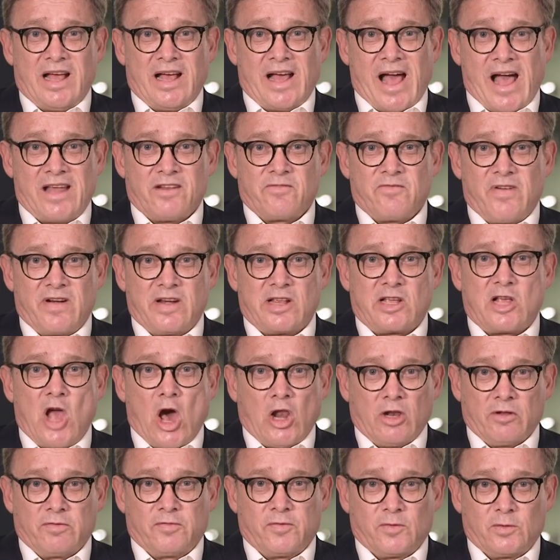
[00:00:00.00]
had a very
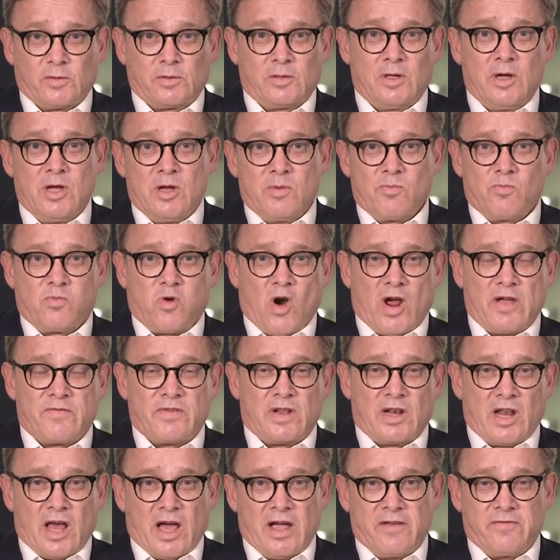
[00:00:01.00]
colourful
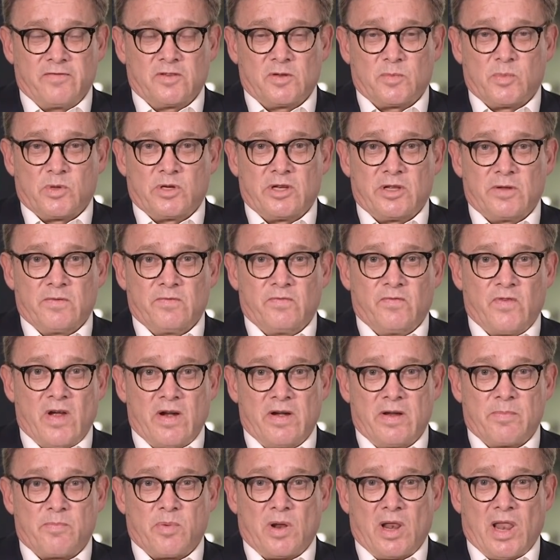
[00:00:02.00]
private life, to put it
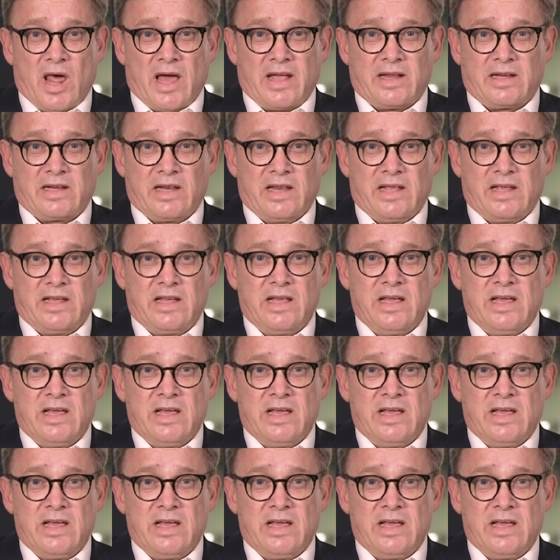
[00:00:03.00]
very politely.